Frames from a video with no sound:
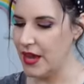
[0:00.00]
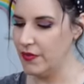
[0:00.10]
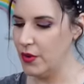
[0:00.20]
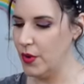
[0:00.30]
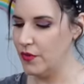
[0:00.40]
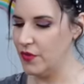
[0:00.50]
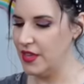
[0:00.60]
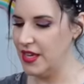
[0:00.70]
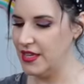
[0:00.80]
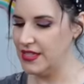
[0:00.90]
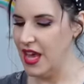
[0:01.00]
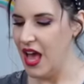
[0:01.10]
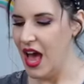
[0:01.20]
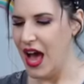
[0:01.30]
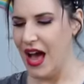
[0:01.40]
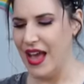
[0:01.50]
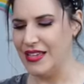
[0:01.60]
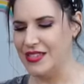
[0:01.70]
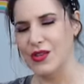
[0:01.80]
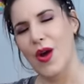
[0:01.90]
everywhere for these.
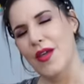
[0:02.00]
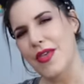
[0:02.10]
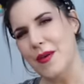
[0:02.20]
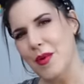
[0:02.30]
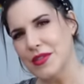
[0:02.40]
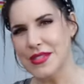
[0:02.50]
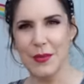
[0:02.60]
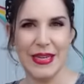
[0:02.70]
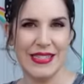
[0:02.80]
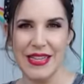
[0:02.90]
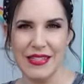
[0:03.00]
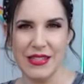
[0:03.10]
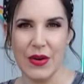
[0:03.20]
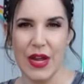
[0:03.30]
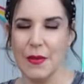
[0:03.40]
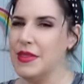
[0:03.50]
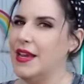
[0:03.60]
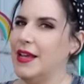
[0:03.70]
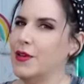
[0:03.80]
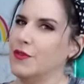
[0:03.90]
I saw them on somebody's Instagram, but
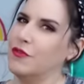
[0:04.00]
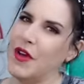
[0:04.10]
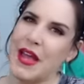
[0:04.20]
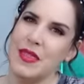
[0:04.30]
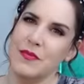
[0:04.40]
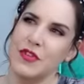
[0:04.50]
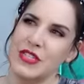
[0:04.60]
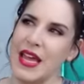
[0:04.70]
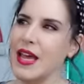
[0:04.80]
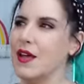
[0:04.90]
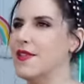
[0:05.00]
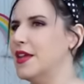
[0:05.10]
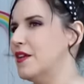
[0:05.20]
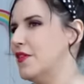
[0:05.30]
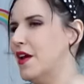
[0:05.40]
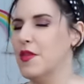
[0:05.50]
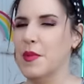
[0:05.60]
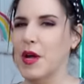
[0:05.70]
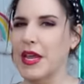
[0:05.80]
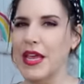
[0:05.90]
then I couldn't find them for sale, and then I found them
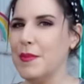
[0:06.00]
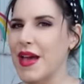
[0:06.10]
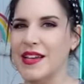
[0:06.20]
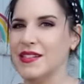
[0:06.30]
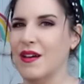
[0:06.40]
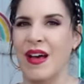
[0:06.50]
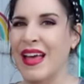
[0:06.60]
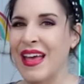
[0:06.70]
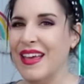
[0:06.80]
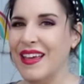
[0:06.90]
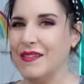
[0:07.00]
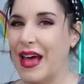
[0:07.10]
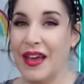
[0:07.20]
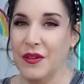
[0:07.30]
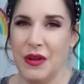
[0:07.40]
on eBay, so eh, I don't